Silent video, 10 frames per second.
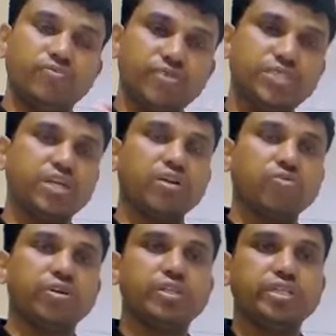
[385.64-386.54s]
physical
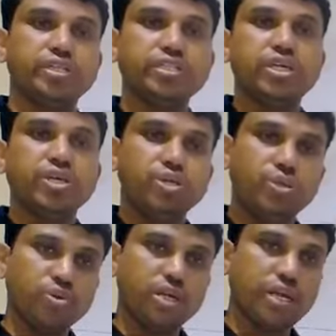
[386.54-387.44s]
quantities,
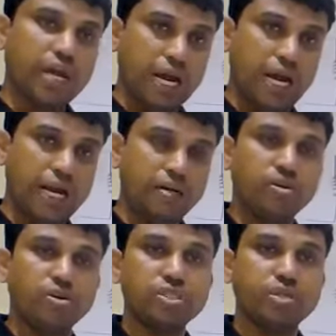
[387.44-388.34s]
you can add
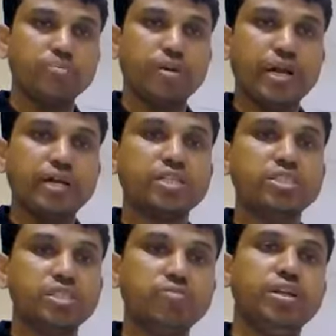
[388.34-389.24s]
or subtract
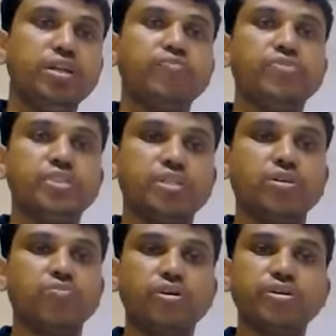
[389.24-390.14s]
similar
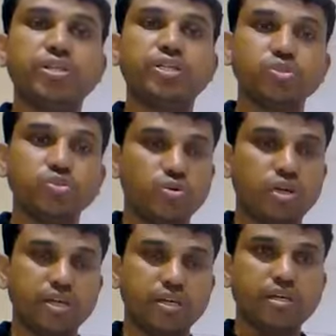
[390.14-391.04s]
physical quantities
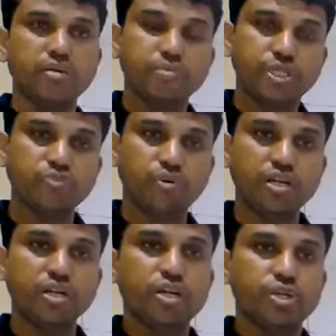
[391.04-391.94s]
only. Means
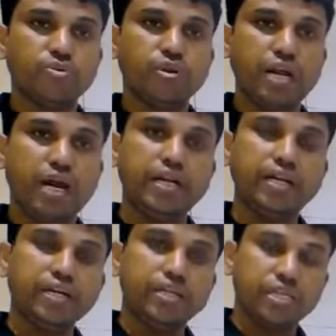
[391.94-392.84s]
what? You can
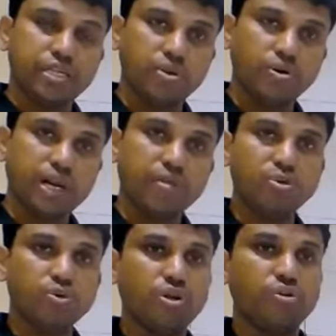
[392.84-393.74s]
add
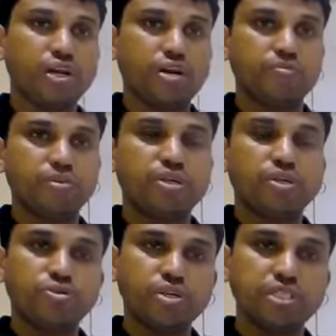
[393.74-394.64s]
kilogram to kilogram,
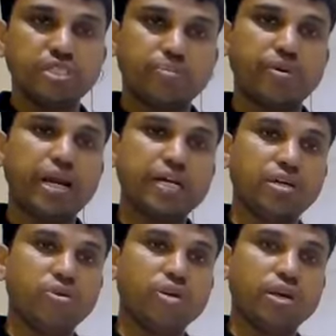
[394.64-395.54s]
you can subtract
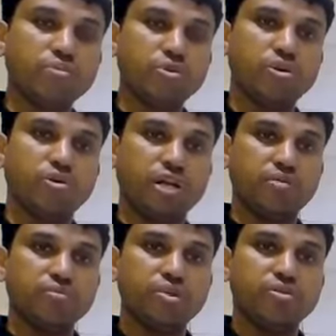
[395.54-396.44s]
kilogram to
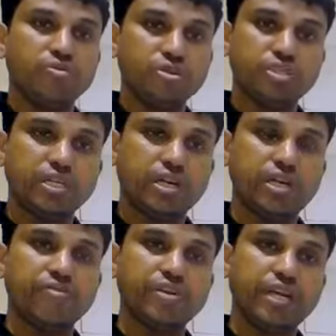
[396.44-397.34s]
kilogram. Is that
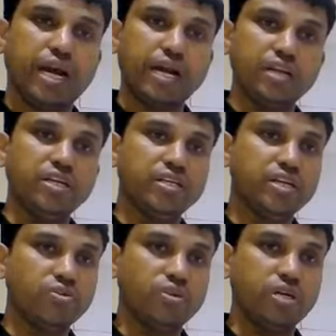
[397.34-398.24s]
clear? We can add
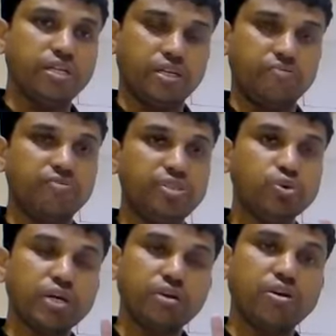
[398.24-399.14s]
liter to liter,
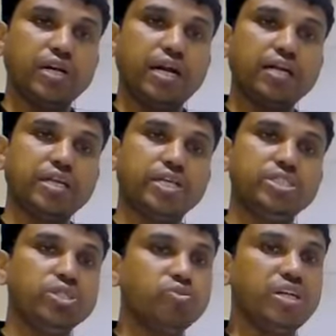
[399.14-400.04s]
you cannot add
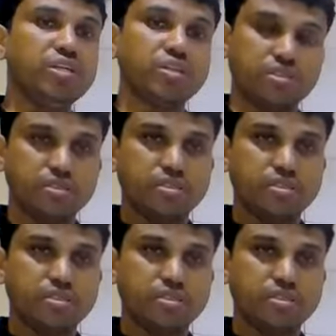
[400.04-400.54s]
kg to liter.